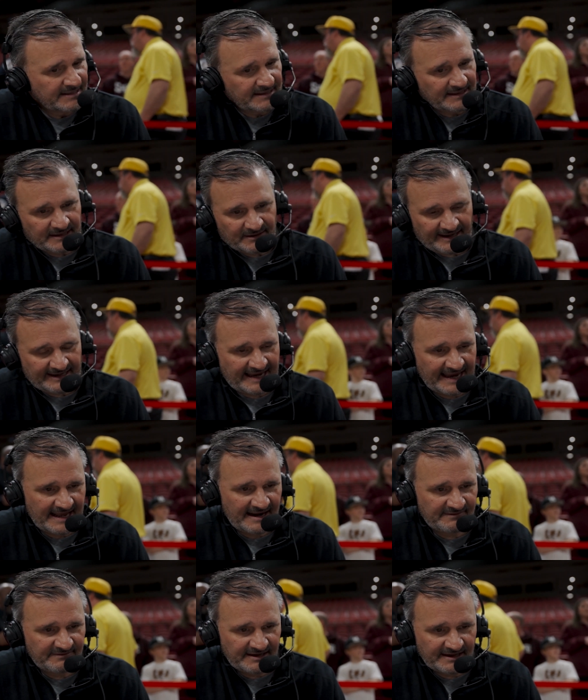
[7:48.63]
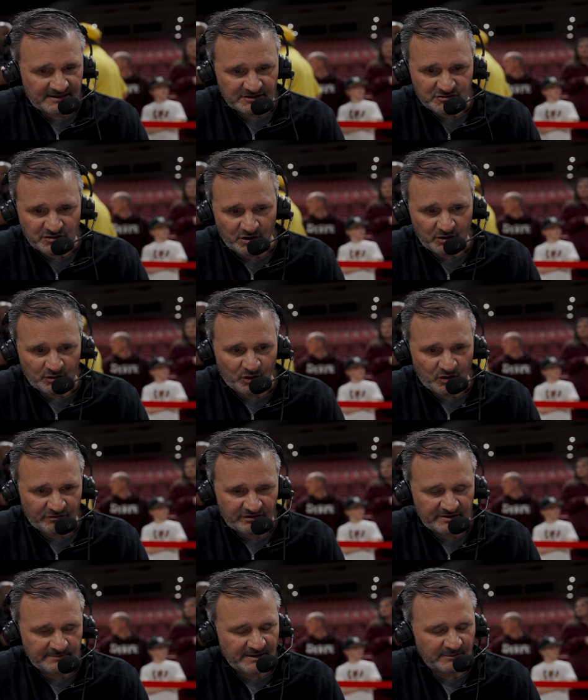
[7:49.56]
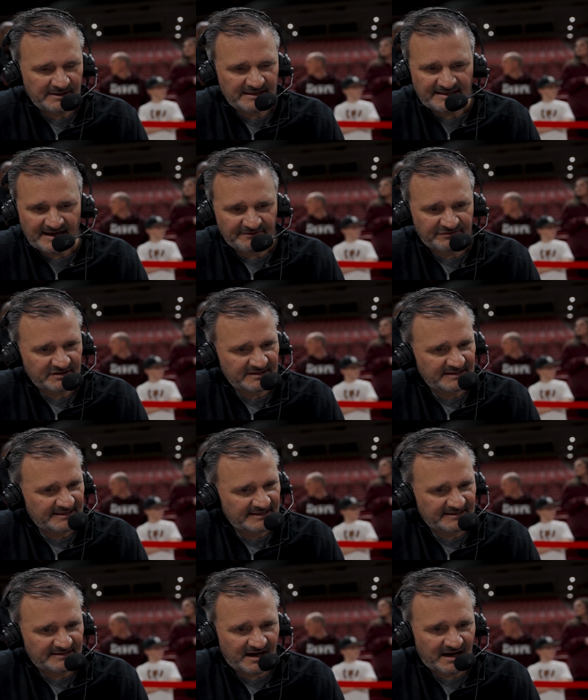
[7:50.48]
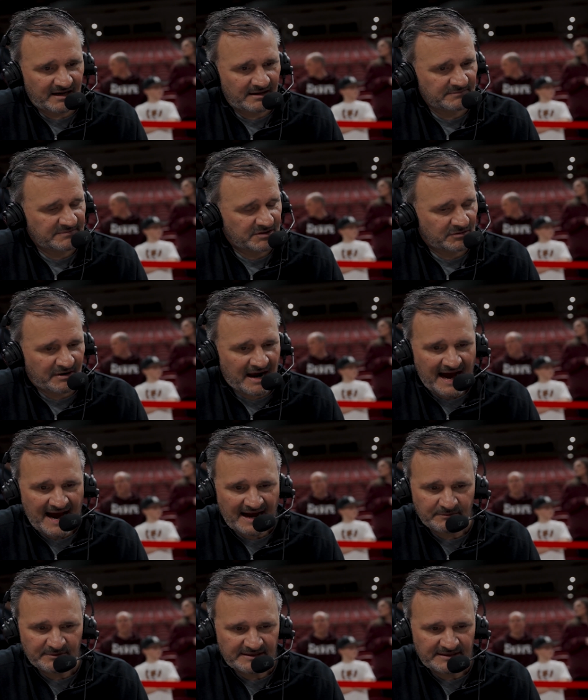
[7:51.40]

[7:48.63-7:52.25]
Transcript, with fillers: you know, I can't have any control over it. But we definitely need the hump to rock.